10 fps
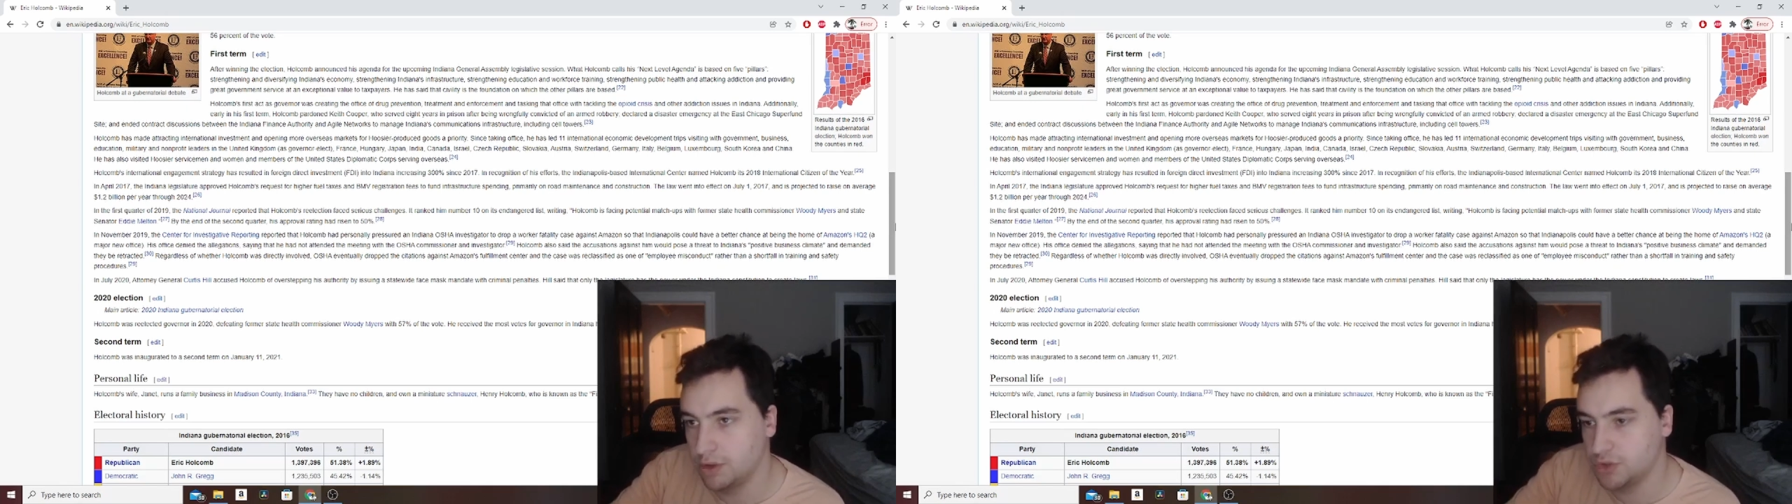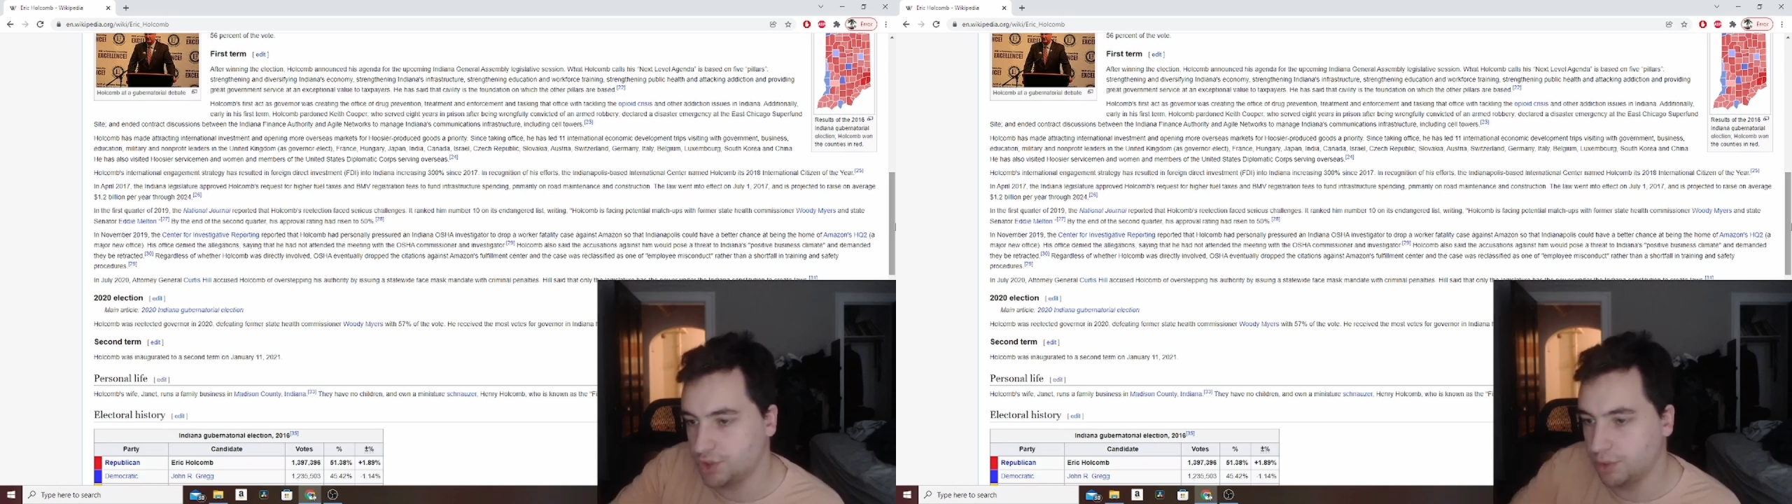
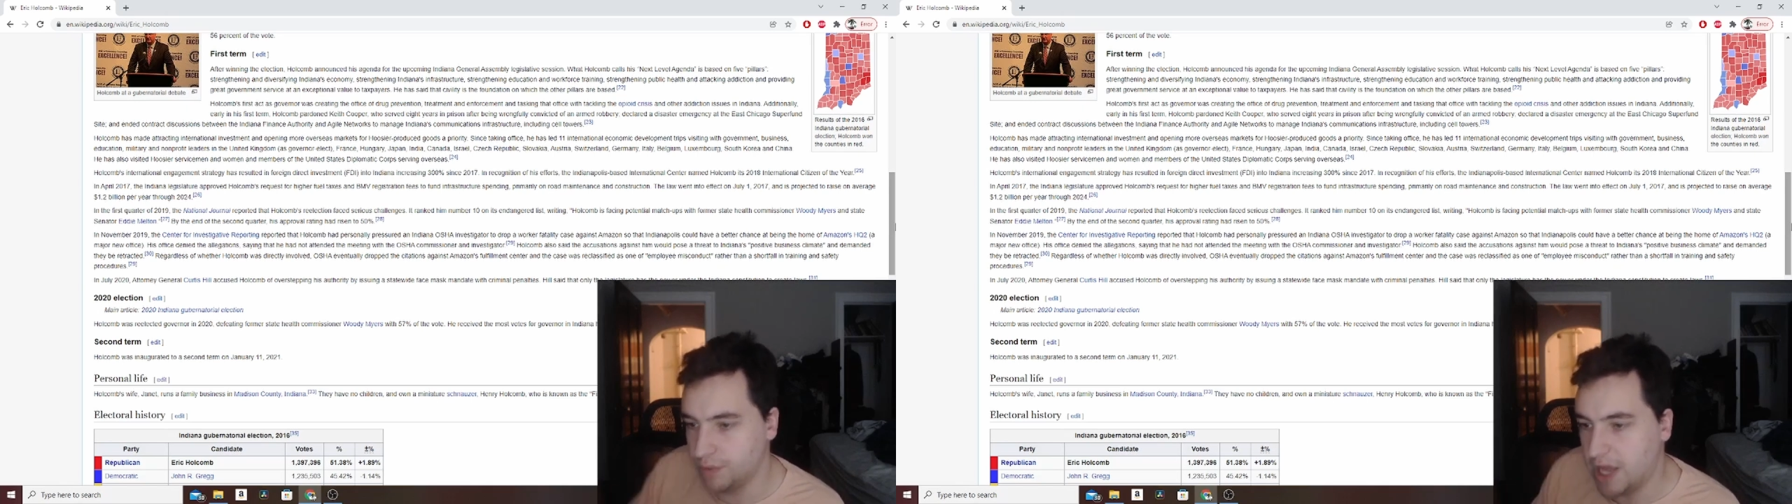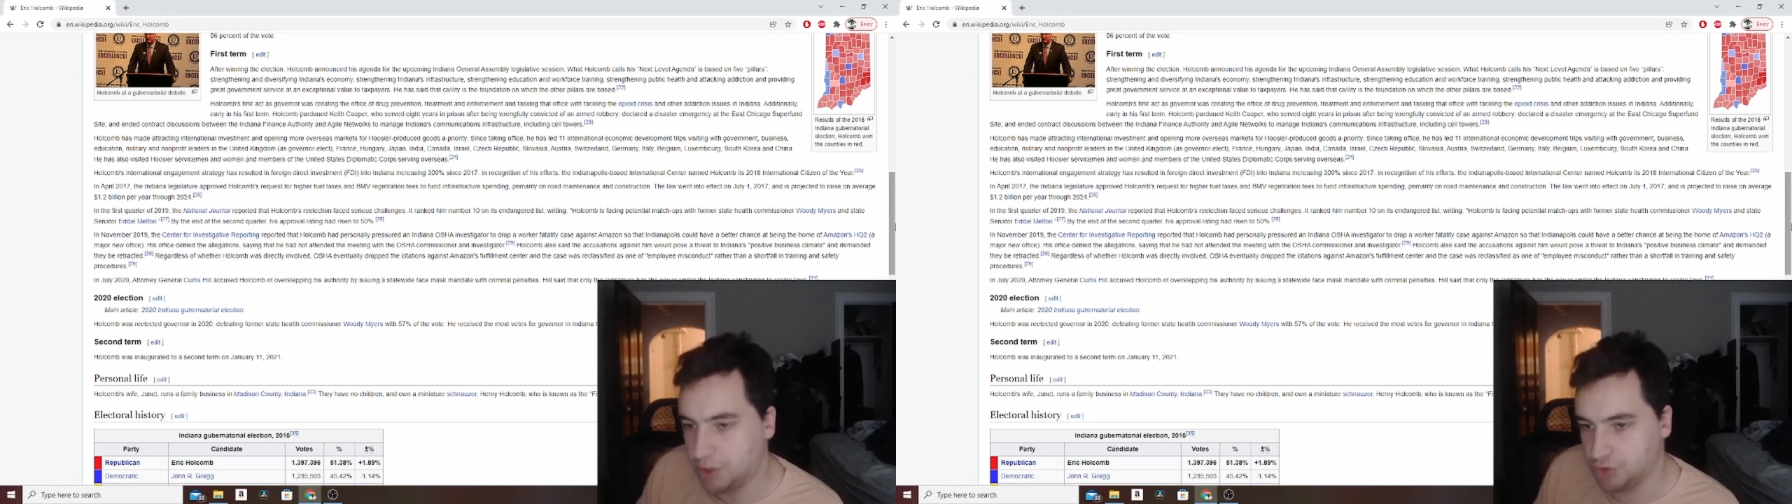So
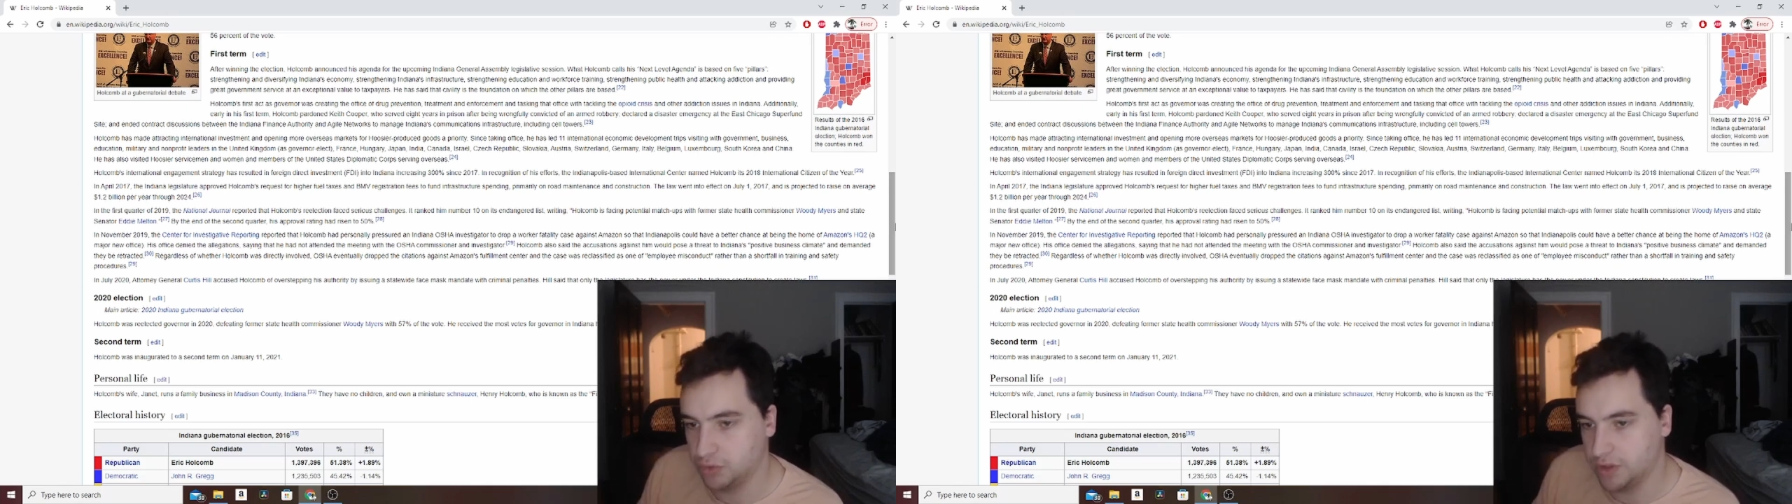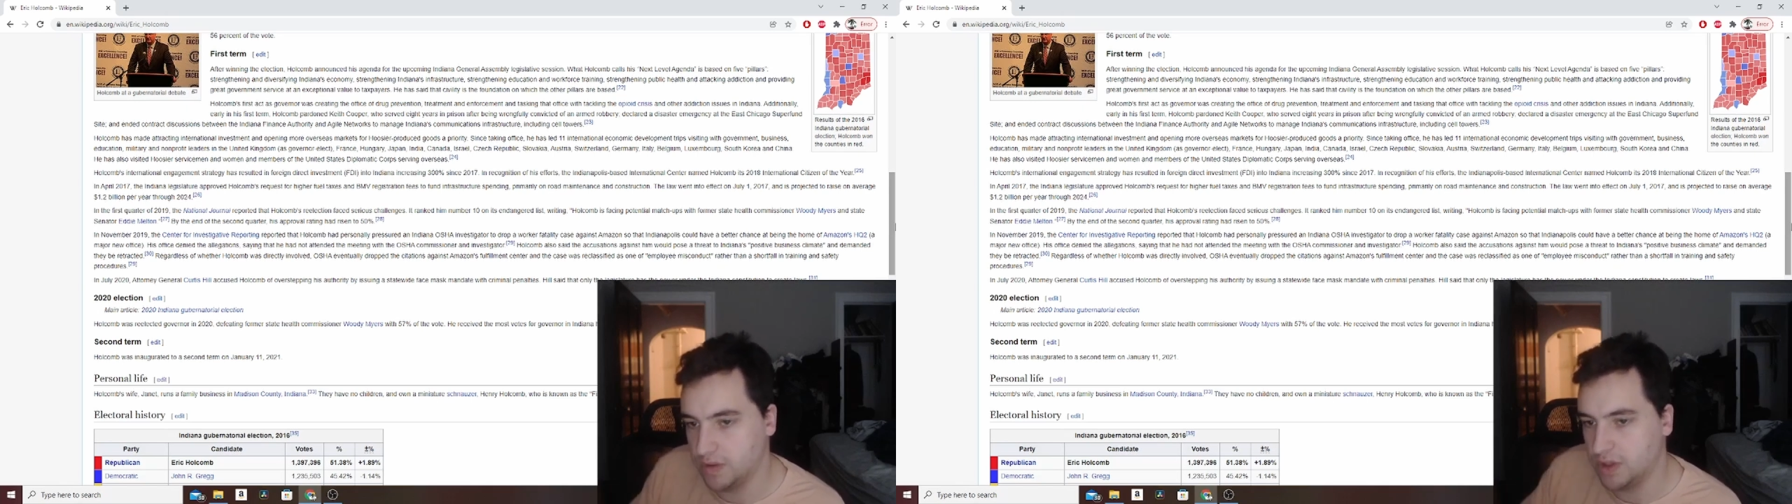
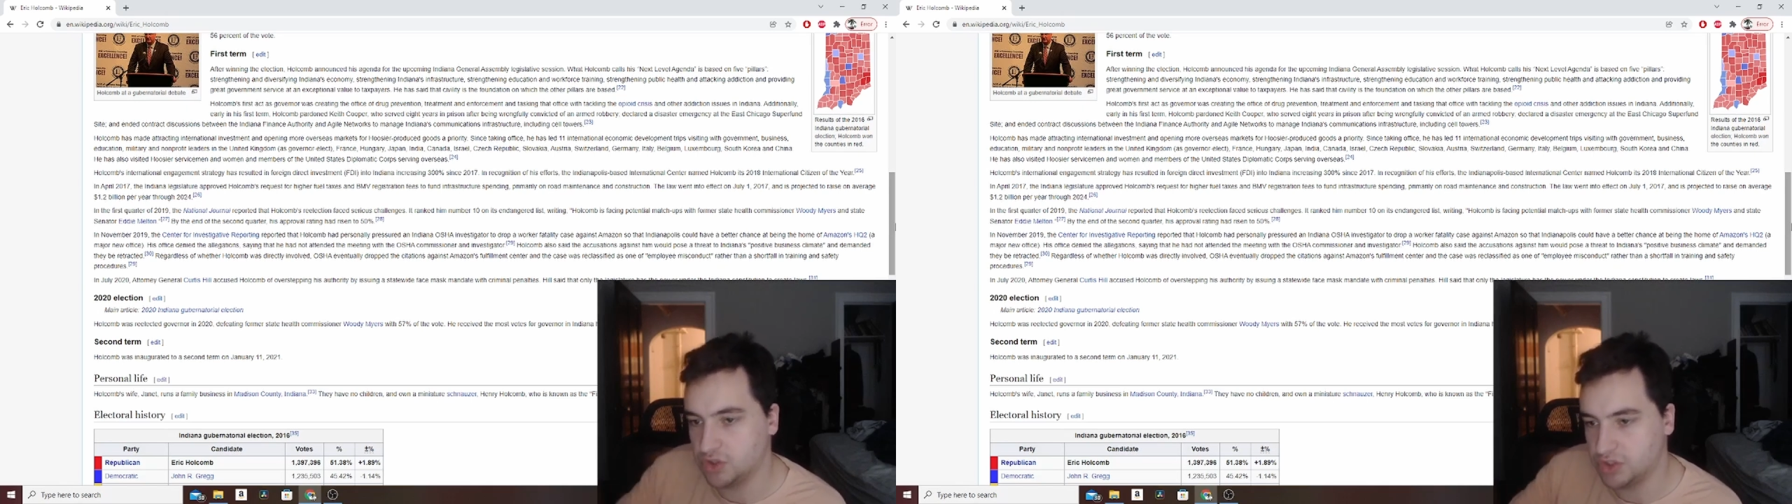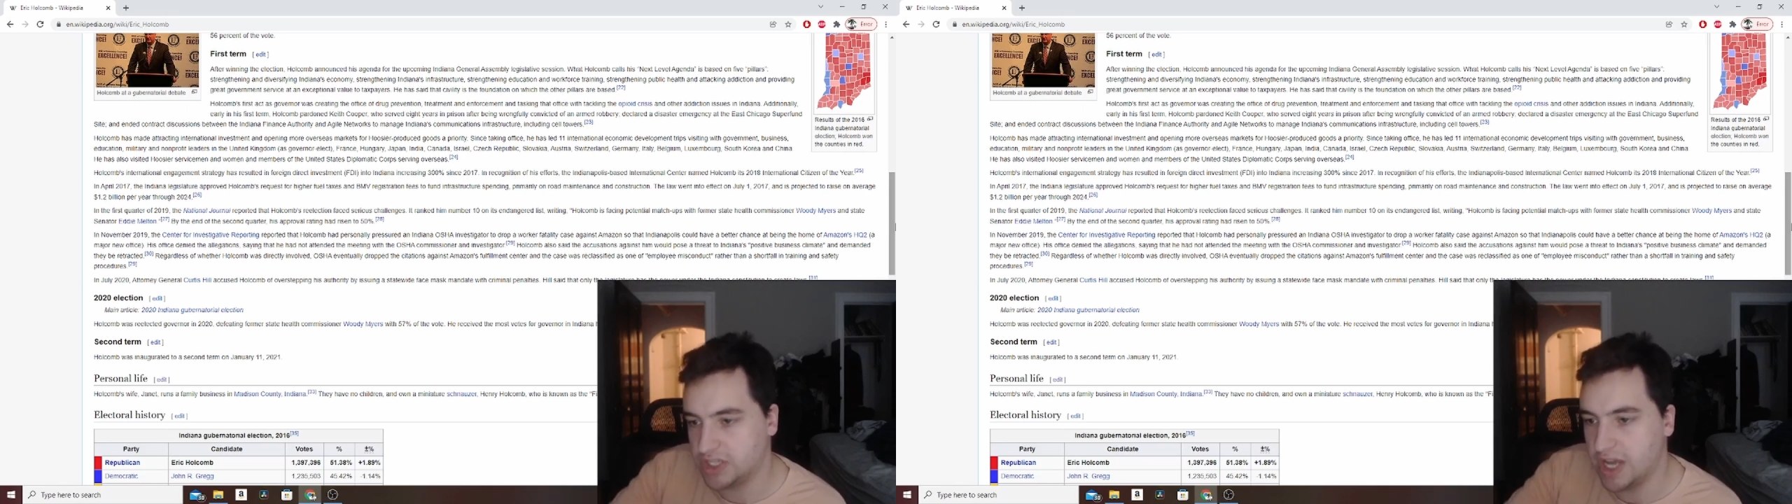naturally, they just